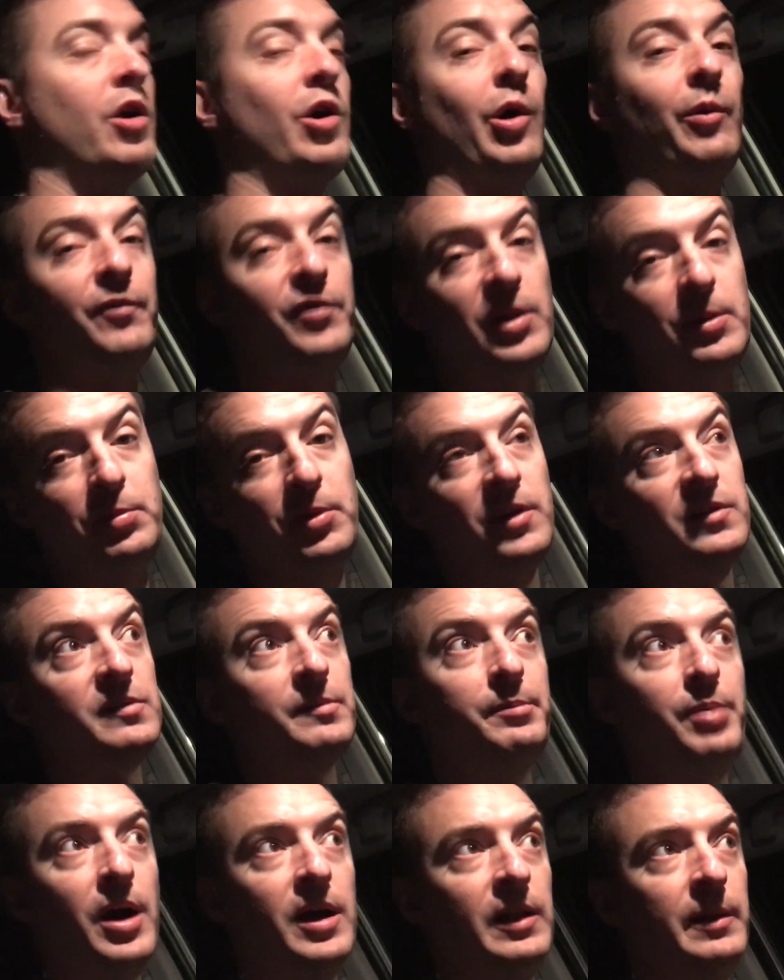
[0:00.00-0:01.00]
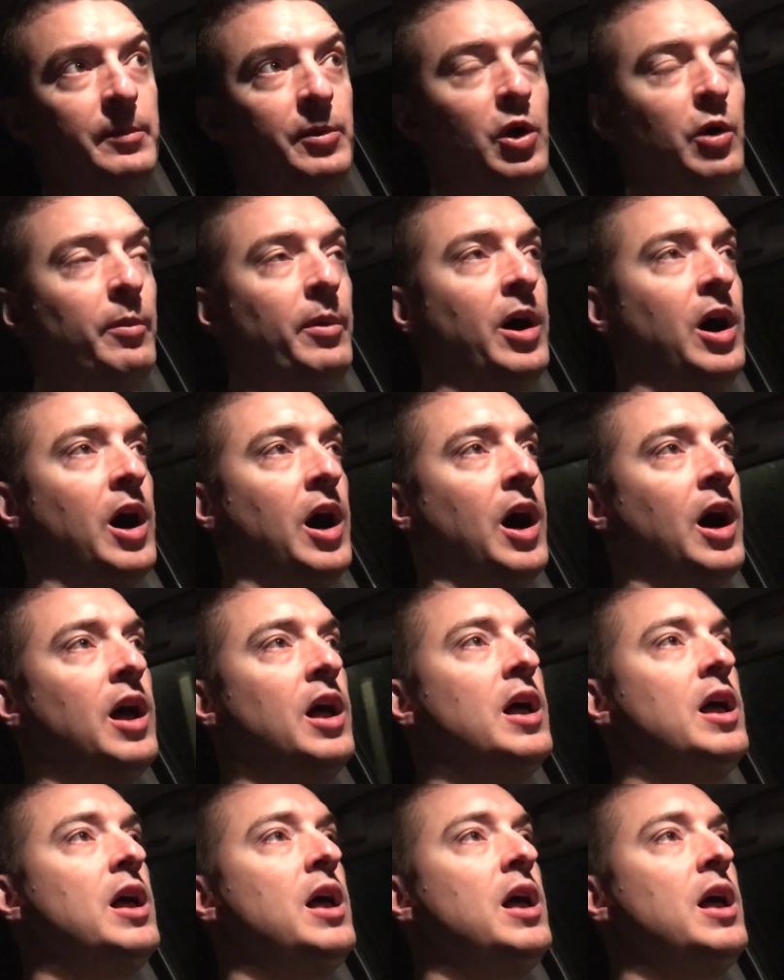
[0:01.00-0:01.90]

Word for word: or hopefully play some pot limit omaha